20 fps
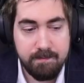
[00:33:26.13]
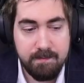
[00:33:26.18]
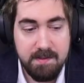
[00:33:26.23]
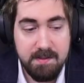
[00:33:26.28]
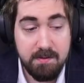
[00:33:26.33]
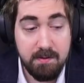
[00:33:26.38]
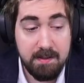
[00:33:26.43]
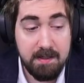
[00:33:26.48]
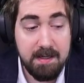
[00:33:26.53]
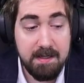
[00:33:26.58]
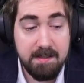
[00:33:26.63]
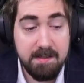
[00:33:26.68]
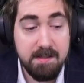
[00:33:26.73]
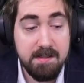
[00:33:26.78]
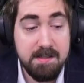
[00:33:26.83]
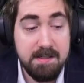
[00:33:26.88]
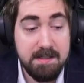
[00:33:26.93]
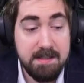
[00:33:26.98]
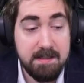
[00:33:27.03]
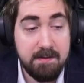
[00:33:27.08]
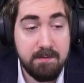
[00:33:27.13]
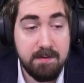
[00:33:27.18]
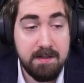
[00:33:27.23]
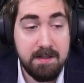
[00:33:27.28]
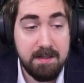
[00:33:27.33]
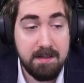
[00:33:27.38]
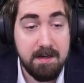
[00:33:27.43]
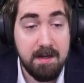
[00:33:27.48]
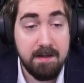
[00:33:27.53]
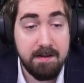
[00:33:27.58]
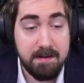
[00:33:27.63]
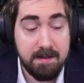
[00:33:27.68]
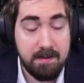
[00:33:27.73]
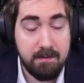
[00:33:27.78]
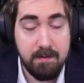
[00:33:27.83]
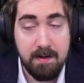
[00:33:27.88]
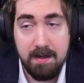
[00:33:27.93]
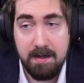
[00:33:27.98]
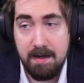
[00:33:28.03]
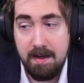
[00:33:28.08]
So it does literally nothing
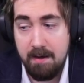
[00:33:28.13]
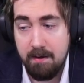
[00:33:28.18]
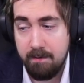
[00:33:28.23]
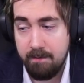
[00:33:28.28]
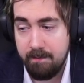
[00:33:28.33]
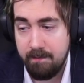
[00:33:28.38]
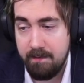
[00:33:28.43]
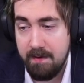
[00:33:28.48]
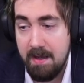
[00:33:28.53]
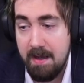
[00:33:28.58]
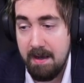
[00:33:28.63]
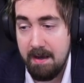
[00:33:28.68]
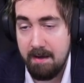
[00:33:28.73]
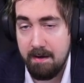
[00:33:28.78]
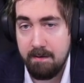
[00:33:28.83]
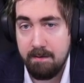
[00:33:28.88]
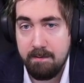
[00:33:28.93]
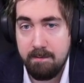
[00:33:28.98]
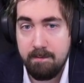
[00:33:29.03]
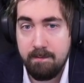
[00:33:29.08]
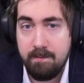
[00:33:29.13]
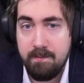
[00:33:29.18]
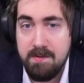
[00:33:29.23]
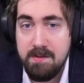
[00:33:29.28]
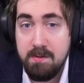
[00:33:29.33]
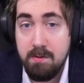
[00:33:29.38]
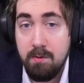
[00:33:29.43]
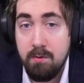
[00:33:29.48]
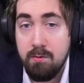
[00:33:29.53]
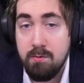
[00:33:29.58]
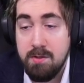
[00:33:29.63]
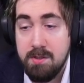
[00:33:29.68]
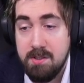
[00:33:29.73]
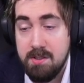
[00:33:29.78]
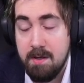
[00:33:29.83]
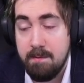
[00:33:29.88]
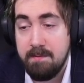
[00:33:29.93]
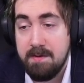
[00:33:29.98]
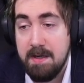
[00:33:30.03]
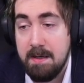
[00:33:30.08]
right now. So
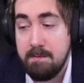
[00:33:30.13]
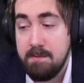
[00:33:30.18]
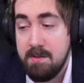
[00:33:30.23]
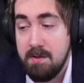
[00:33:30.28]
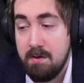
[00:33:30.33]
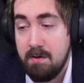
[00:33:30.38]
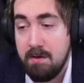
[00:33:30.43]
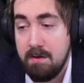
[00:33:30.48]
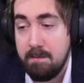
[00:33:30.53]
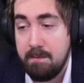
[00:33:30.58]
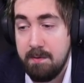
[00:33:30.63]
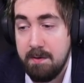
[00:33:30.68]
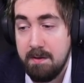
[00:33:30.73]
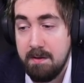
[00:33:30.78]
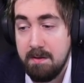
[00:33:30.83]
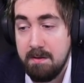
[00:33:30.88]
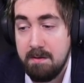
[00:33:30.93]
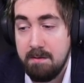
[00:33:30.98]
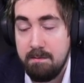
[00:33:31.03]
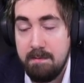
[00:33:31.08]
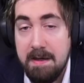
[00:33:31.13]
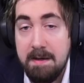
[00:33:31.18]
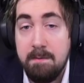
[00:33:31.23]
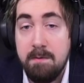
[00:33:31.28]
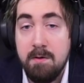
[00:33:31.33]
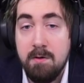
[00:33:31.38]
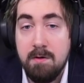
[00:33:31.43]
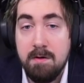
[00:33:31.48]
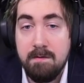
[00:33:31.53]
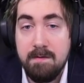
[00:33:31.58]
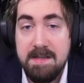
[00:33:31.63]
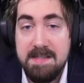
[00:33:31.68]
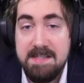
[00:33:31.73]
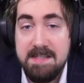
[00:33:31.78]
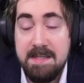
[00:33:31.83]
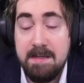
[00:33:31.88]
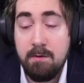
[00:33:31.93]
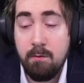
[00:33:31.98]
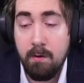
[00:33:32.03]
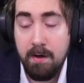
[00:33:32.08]
sometimes on a build, maybe you're
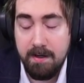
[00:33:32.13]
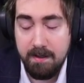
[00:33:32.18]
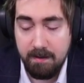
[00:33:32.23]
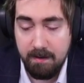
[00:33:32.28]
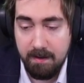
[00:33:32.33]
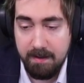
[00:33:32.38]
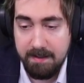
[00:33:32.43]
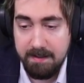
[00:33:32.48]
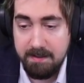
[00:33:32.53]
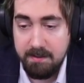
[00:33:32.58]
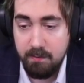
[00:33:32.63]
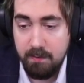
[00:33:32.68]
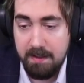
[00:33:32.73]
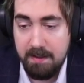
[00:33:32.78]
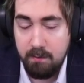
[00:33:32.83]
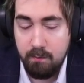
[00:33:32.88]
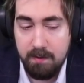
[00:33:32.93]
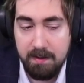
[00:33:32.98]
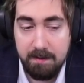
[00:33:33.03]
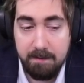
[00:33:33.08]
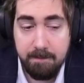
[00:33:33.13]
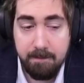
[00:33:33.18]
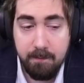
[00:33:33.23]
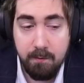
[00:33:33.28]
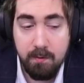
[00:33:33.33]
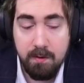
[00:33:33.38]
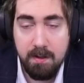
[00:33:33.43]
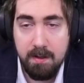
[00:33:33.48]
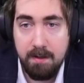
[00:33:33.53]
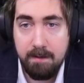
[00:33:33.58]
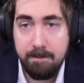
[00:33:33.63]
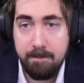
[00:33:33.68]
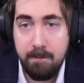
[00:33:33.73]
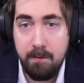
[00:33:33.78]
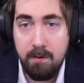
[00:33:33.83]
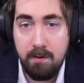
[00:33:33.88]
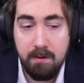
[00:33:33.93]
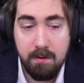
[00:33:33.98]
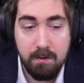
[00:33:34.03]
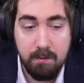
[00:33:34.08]
investing quite a lot into AoE
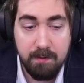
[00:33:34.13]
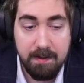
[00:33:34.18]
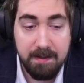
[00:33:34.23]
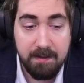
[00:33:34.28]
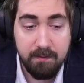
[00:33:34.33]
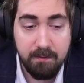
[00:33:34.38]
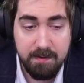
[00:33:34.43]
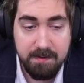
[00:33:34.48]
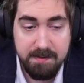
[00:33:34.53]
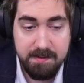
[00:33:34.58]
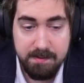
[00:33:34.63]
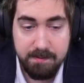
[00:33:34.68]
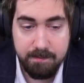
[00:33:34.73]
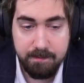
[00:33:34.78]
for no increase.